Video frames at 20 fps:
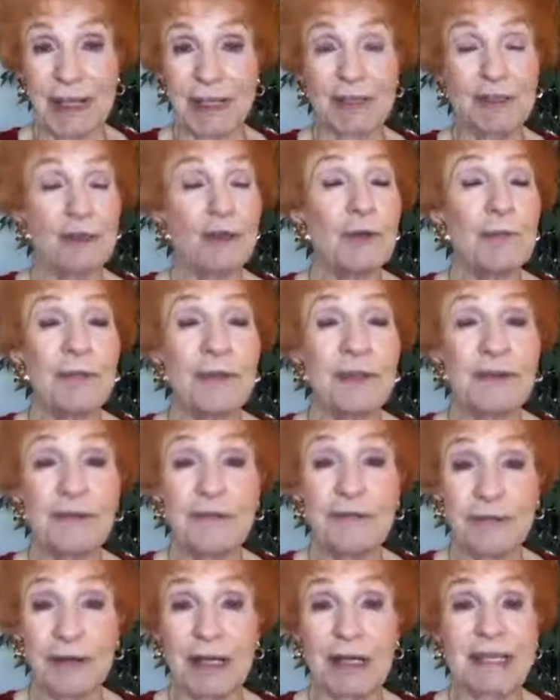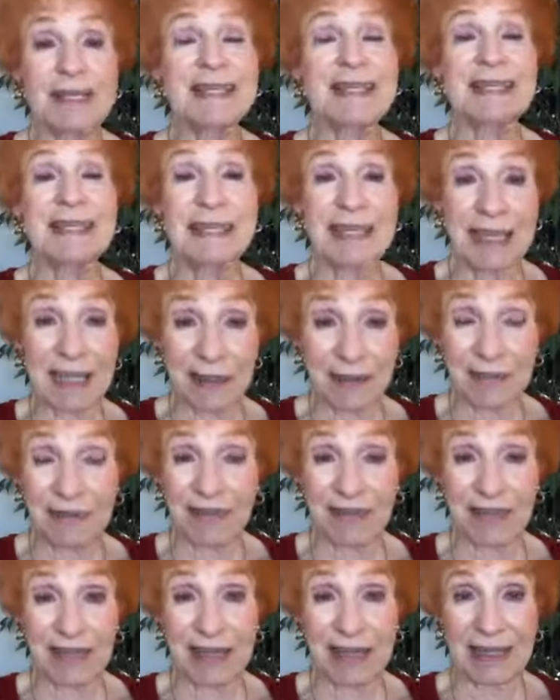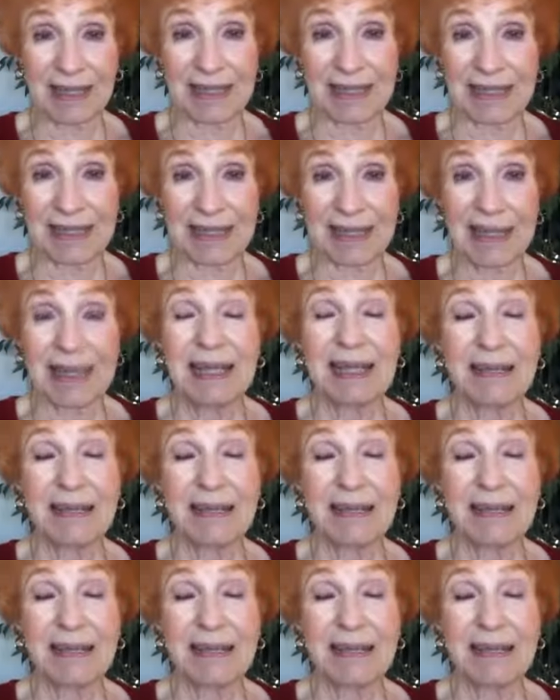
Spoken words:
And don't be afraid to give things.